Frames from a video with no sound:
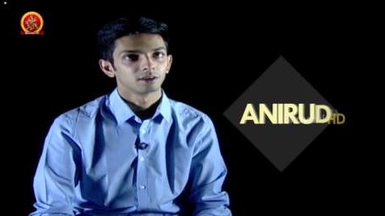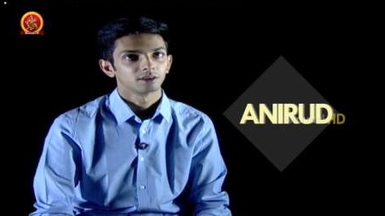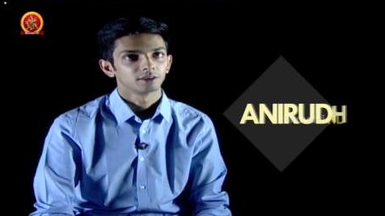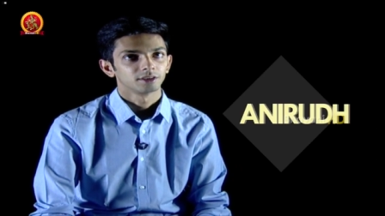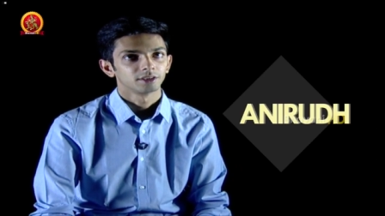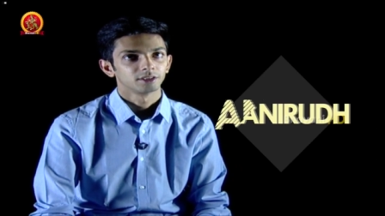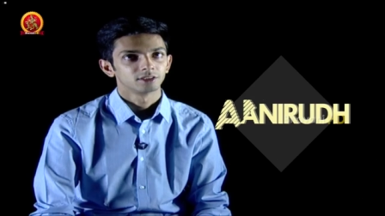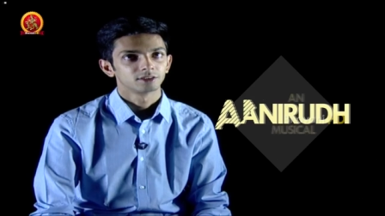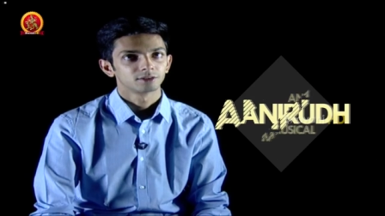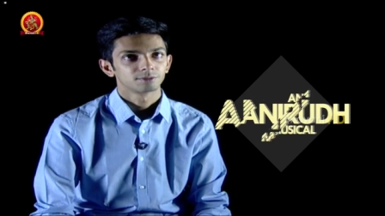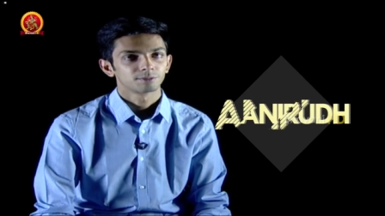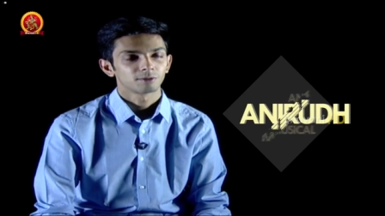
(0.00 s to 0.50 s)

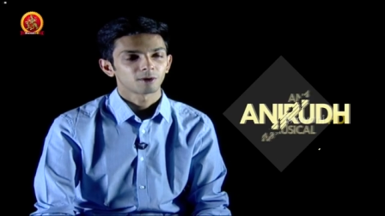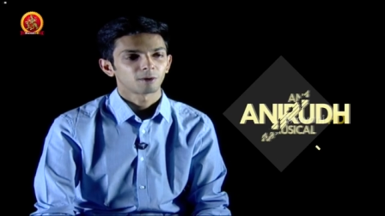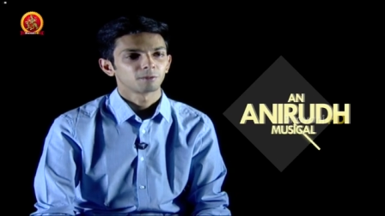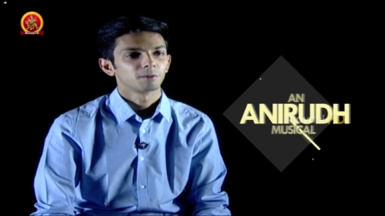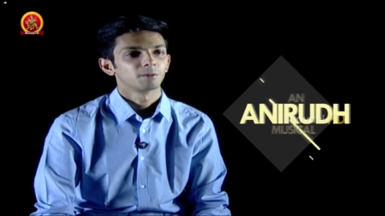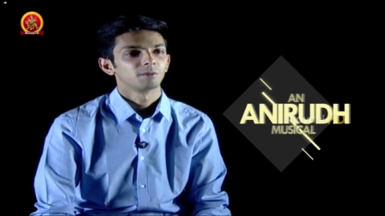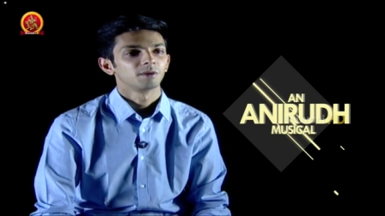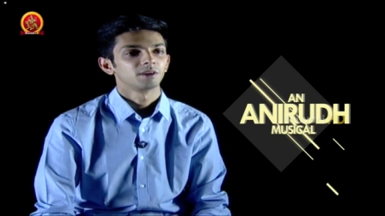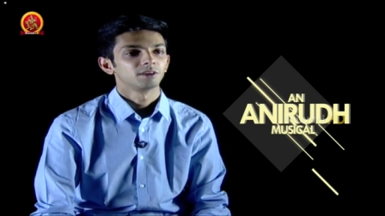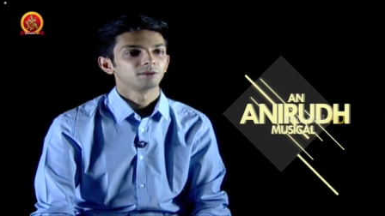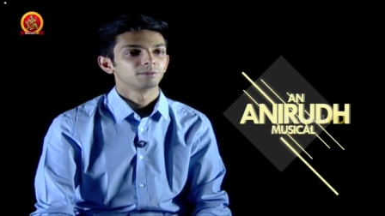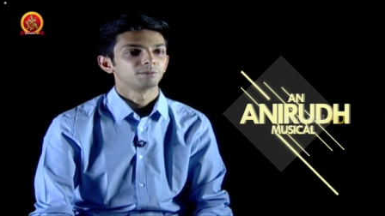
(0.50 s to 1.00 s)
it's
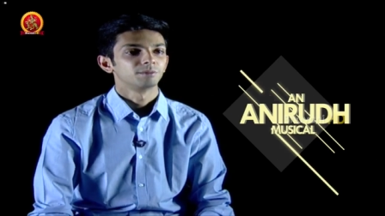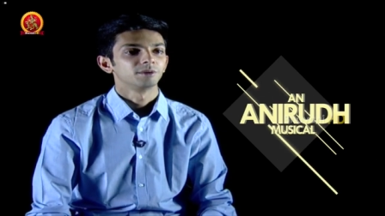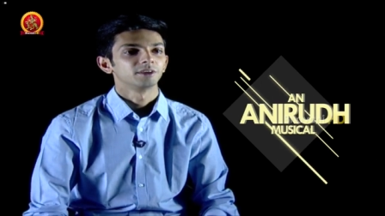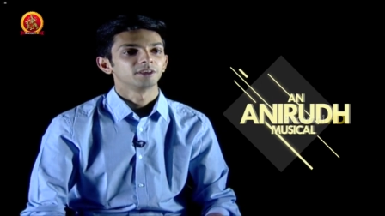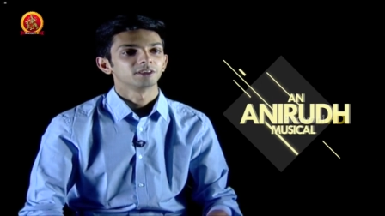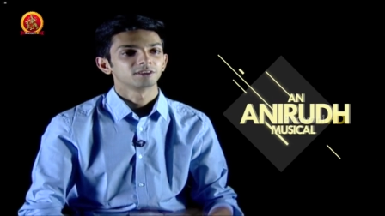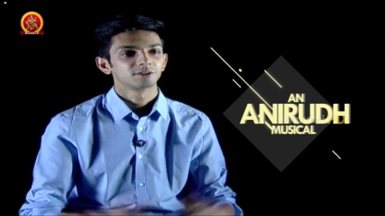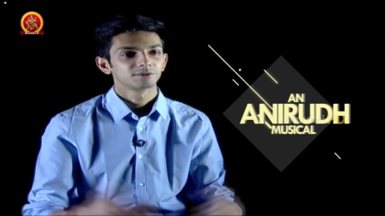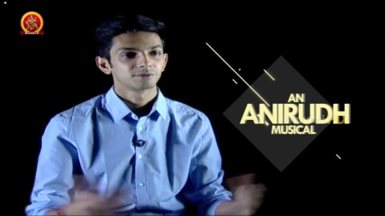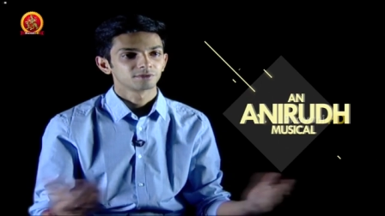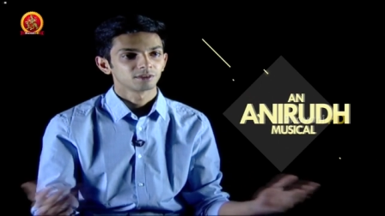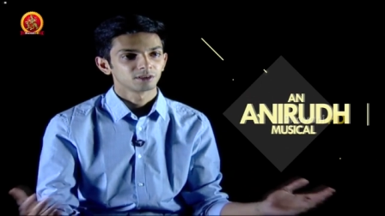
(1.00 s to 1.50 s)
probably the
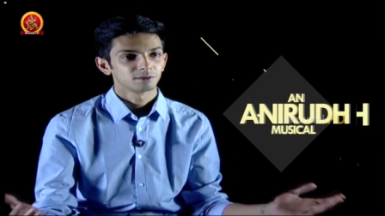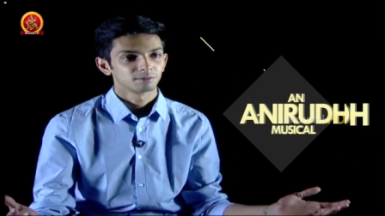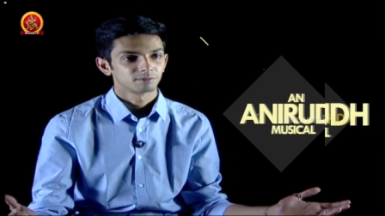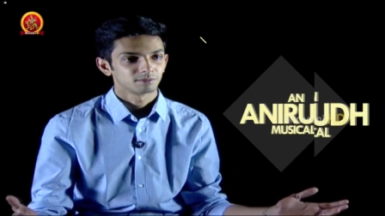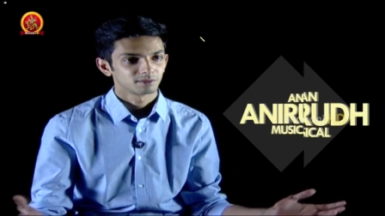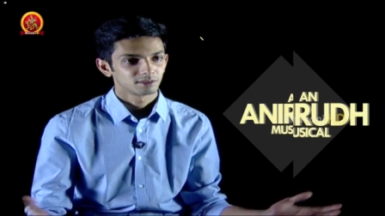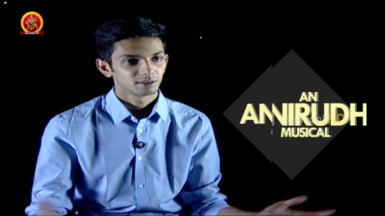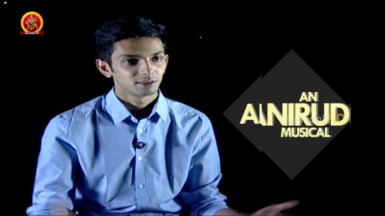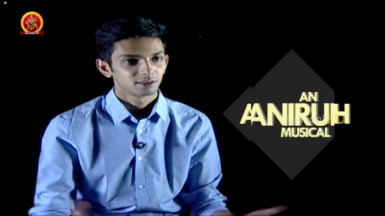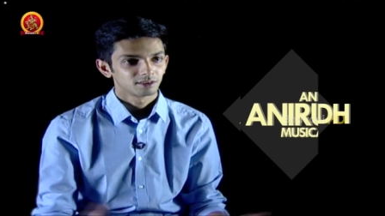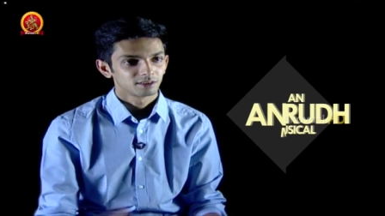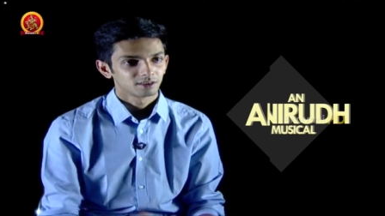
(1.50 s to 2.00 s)
biggest film
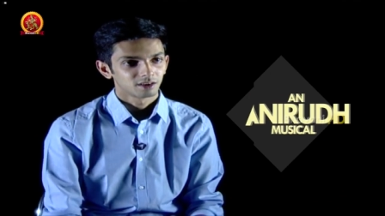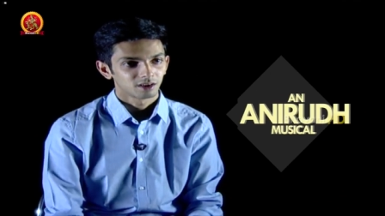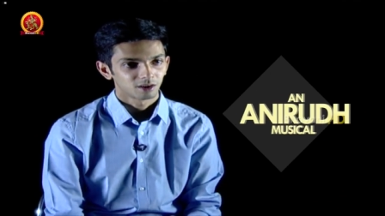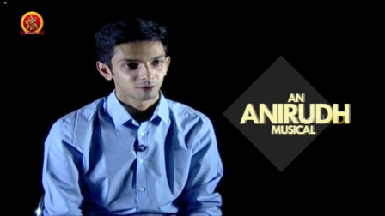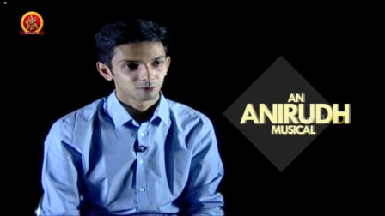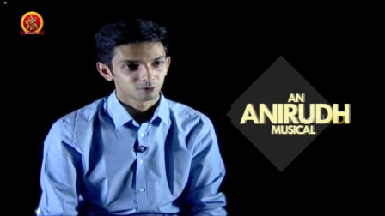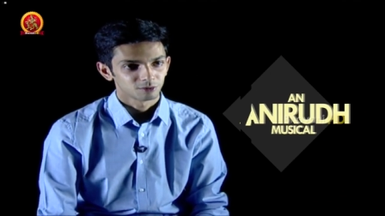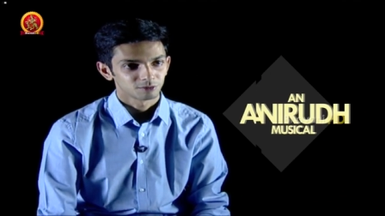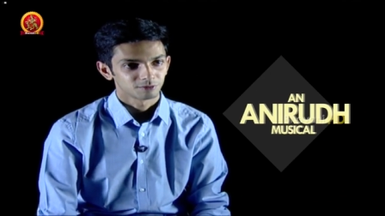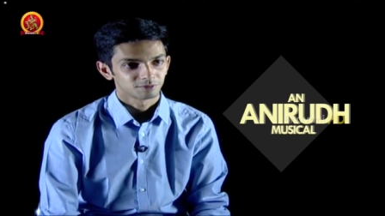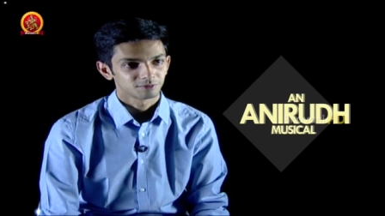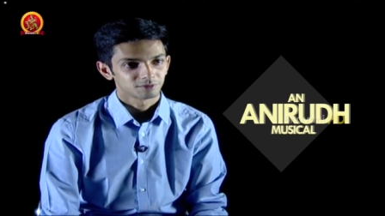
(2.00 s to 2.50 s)

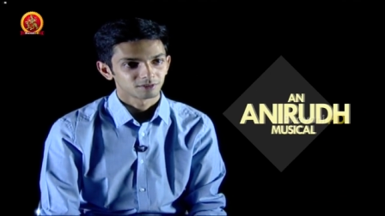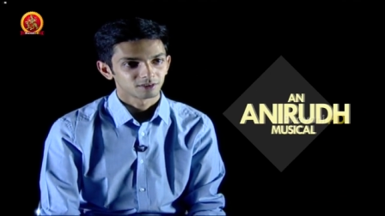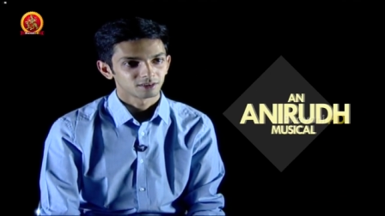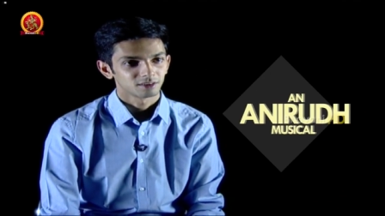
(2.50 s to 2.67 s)
out of